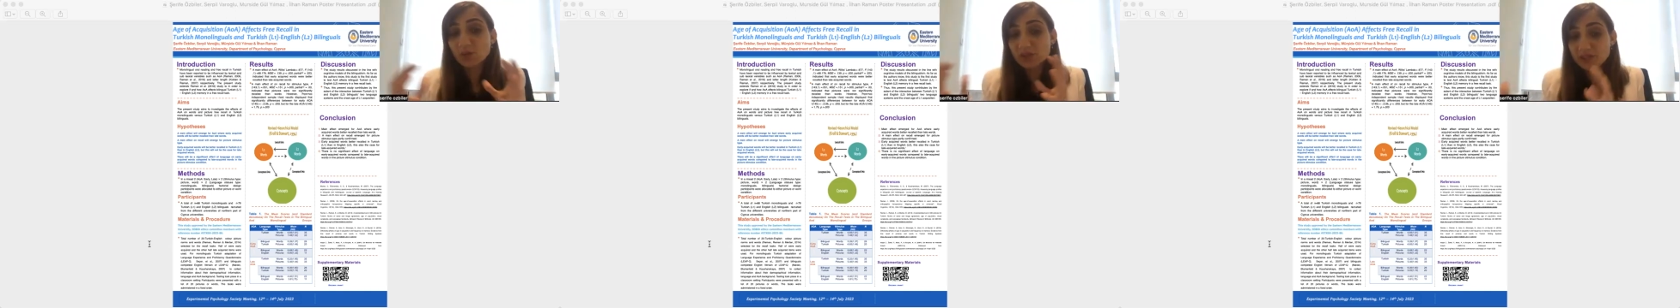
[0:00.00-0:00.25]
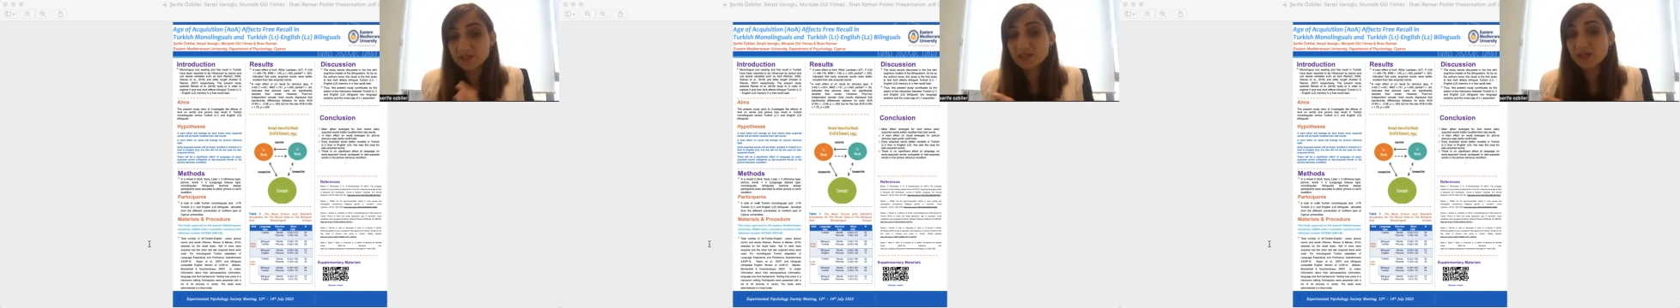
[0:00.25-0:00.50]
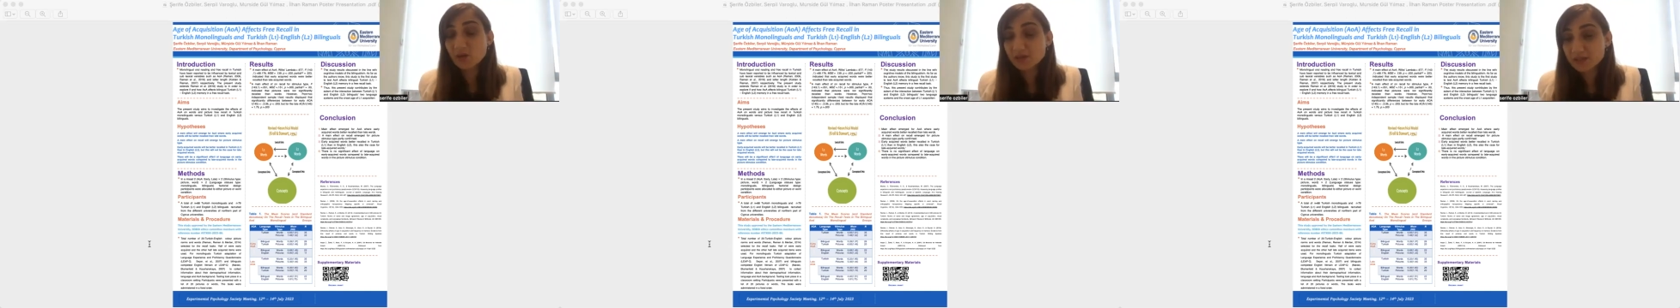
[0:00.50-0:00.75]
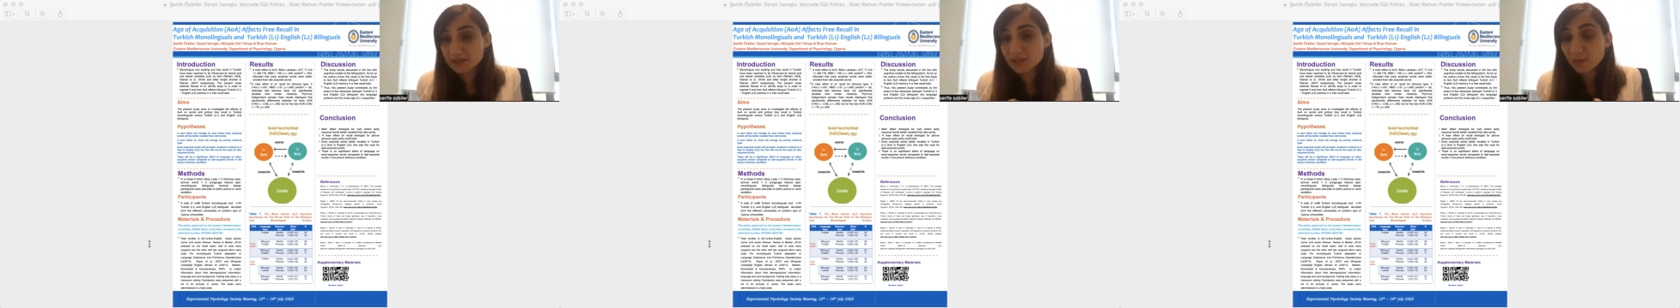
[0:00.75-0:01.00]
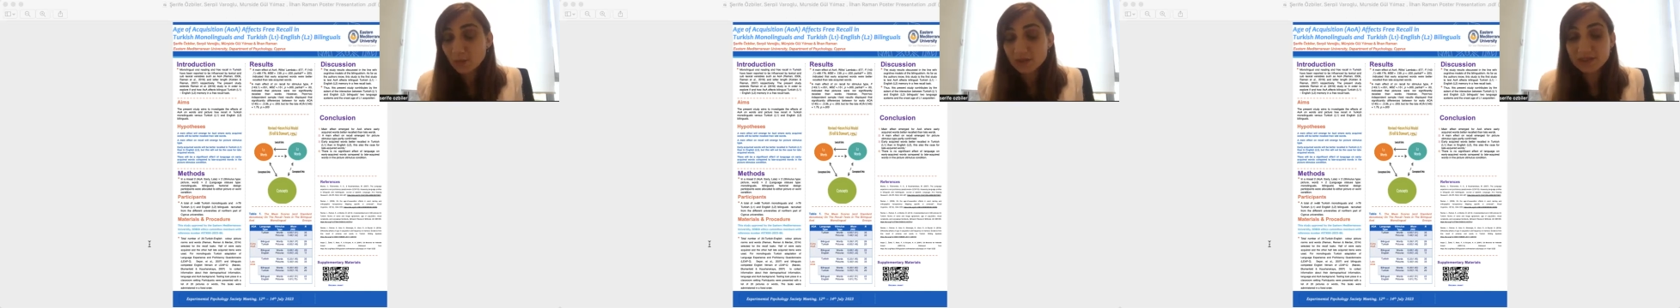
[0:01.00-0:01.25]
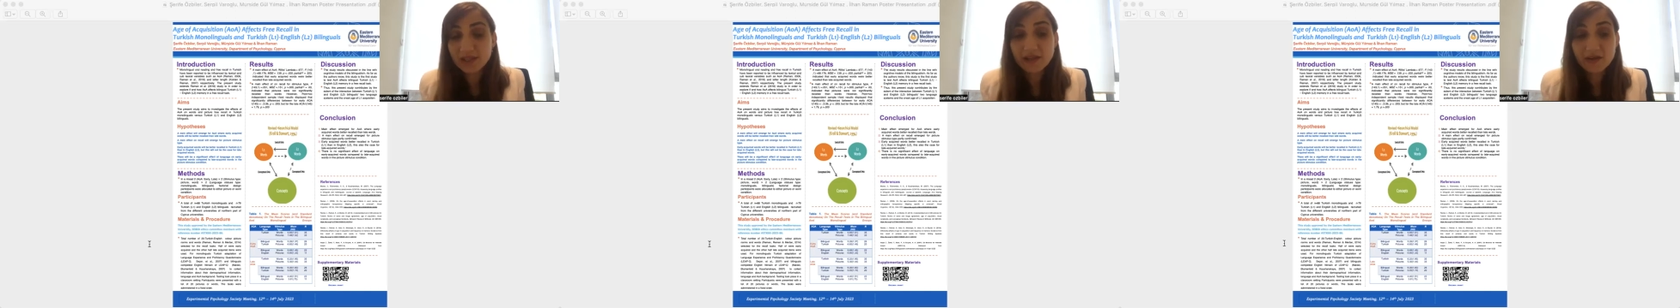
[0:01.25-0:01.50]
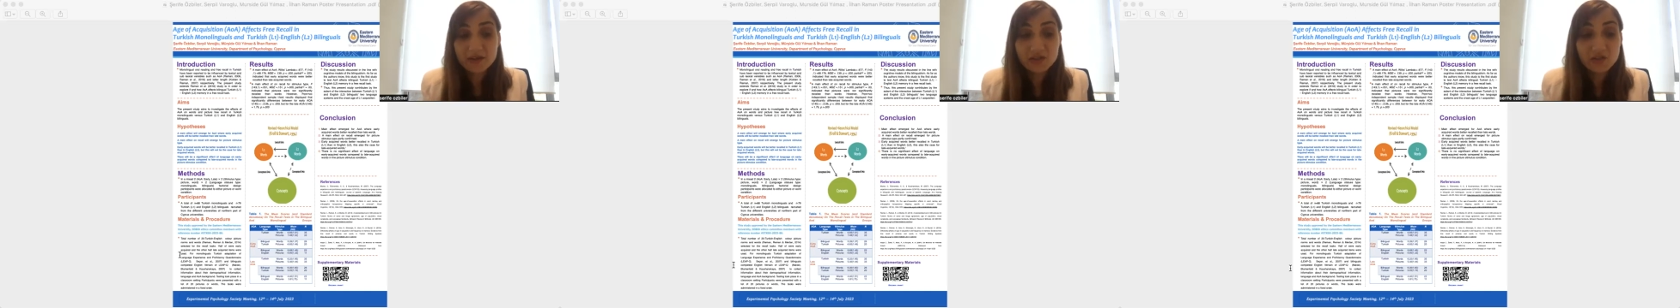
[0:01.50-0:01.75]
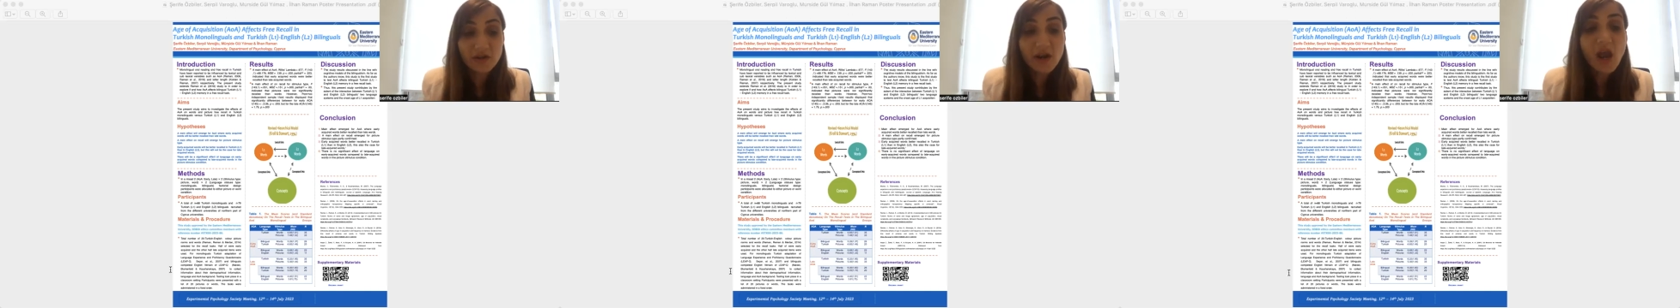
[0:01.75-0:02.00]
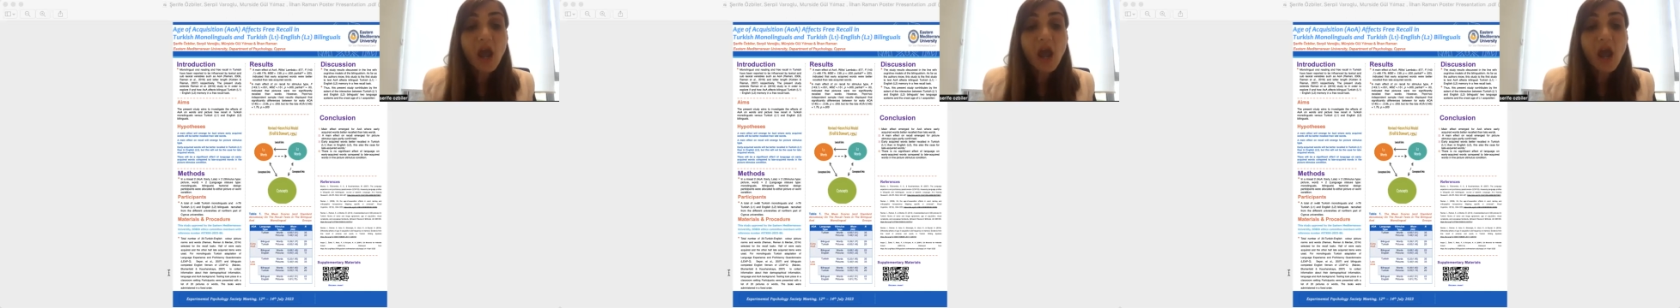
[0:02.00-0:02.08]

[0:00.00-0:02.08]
which is the consistent with the literature.